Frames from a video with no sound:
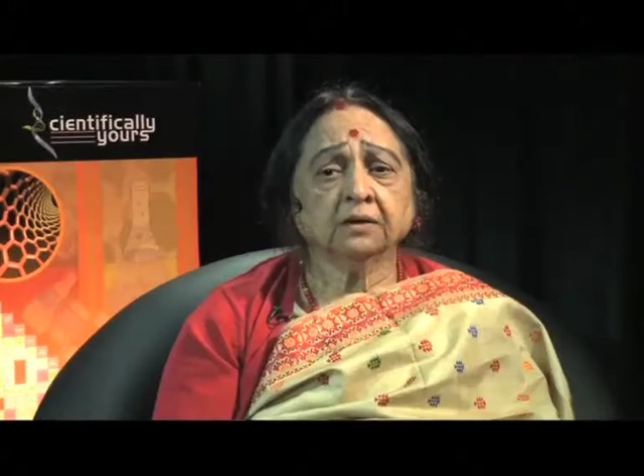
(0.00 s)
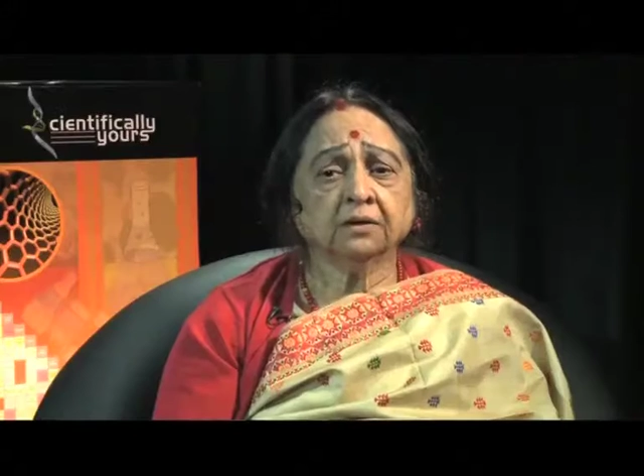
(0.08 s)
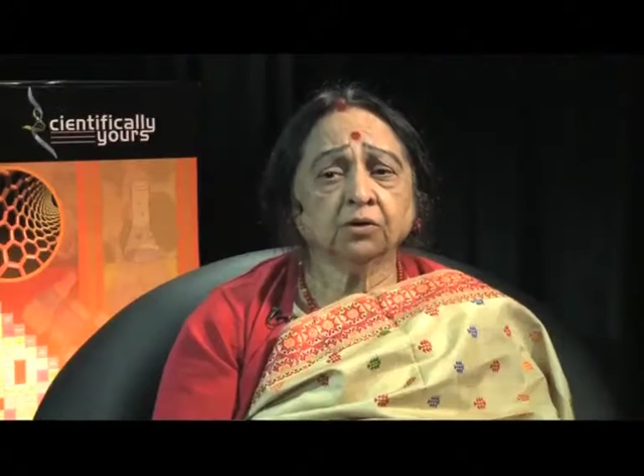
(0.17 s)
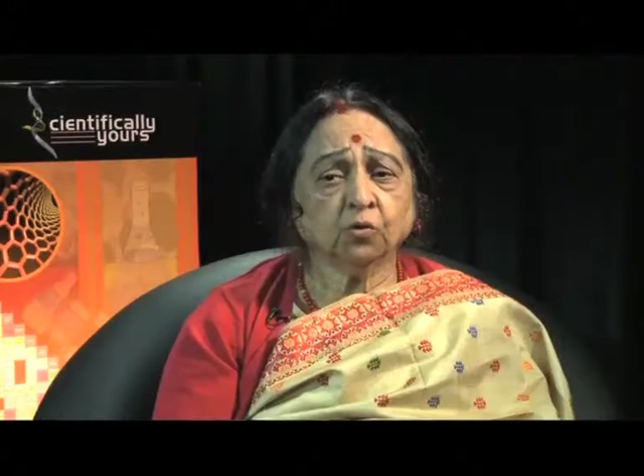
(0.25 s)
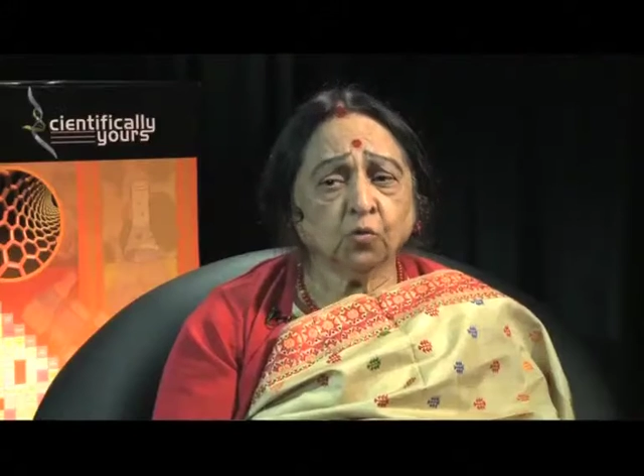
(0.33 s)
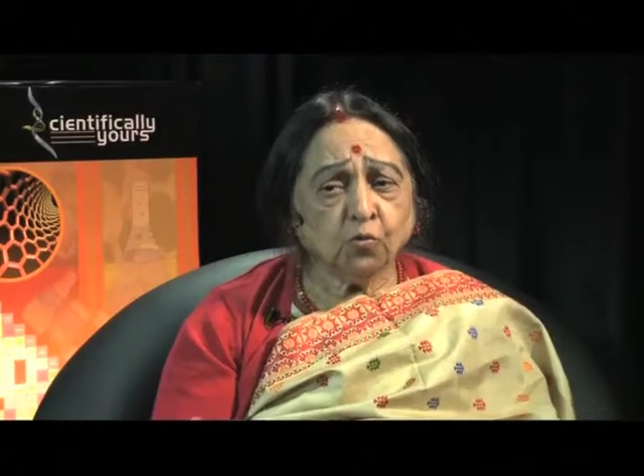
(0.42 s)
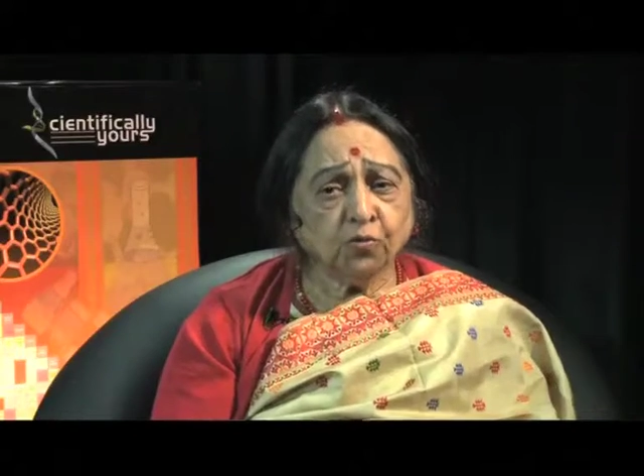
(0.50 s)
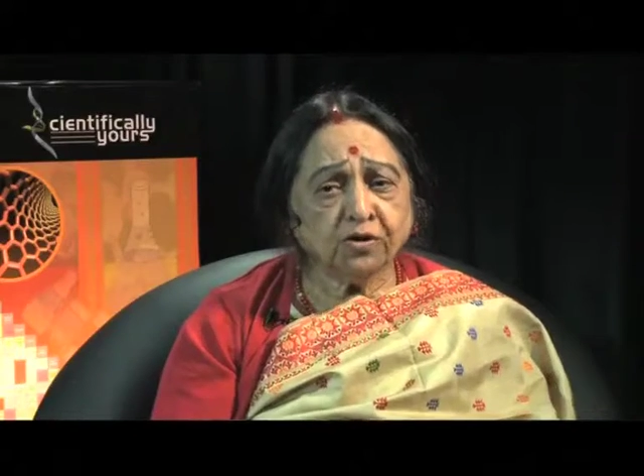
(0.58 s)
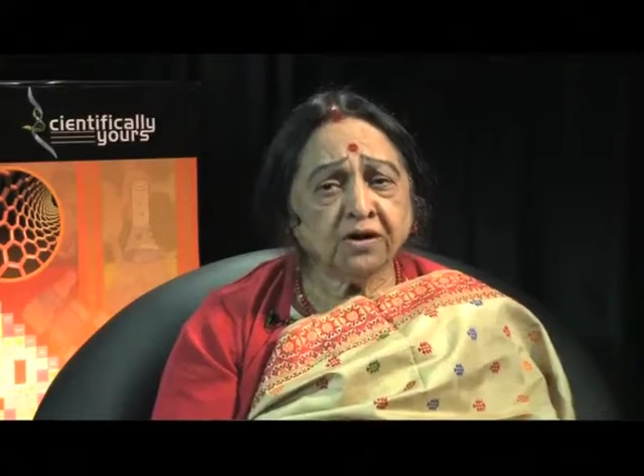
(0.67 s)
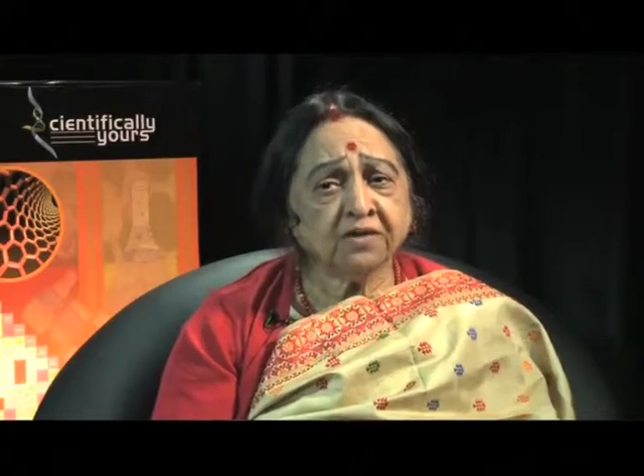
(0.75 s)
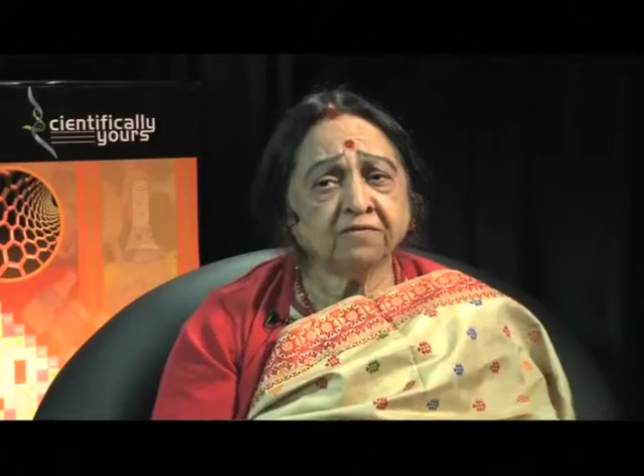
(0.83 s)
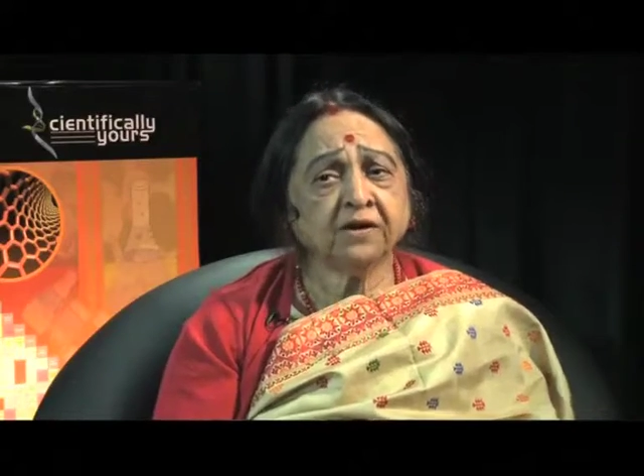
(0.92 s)
the
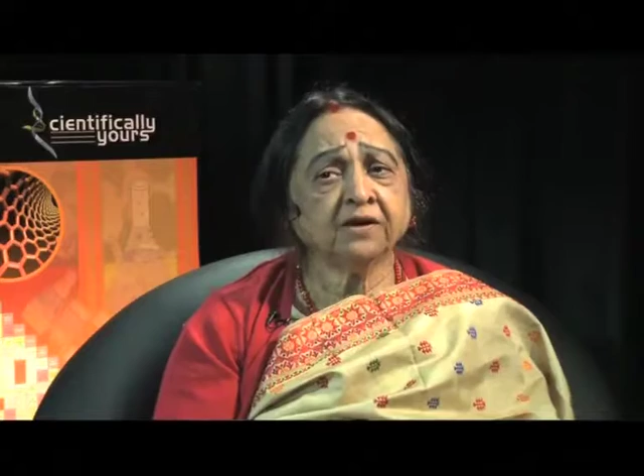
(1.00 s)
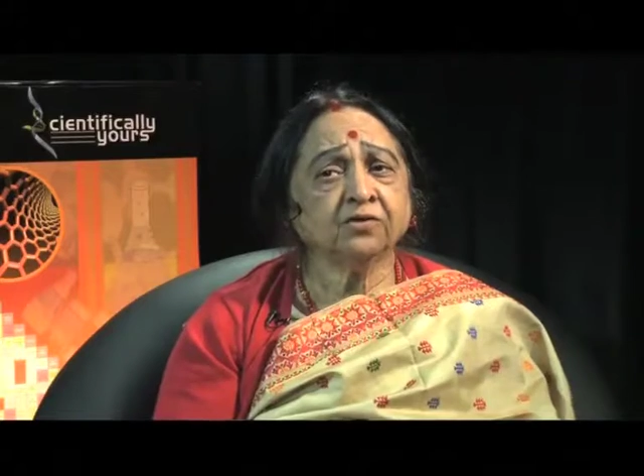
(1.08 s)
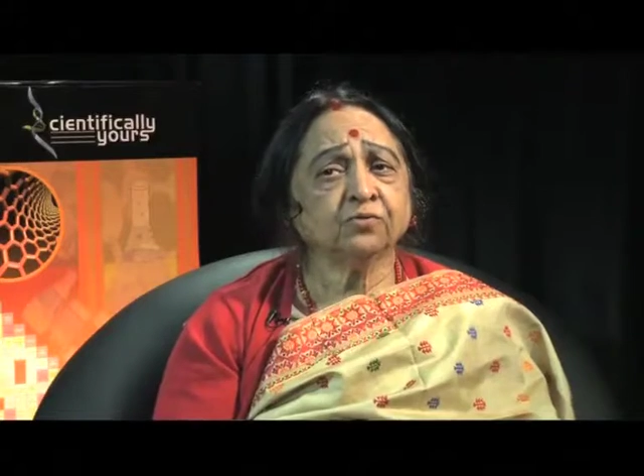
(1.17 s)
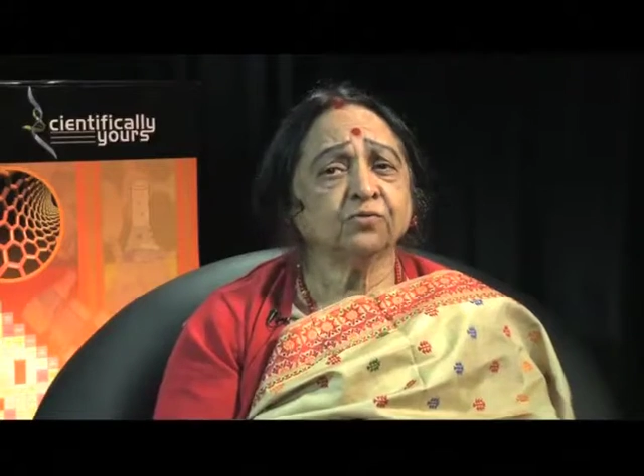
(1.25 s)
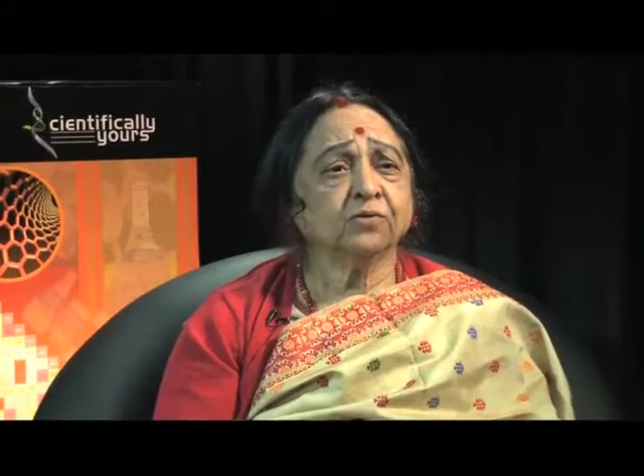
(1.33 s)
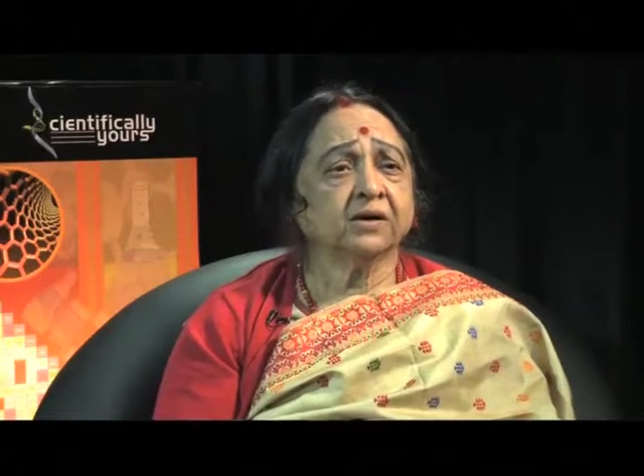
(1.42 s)
only way to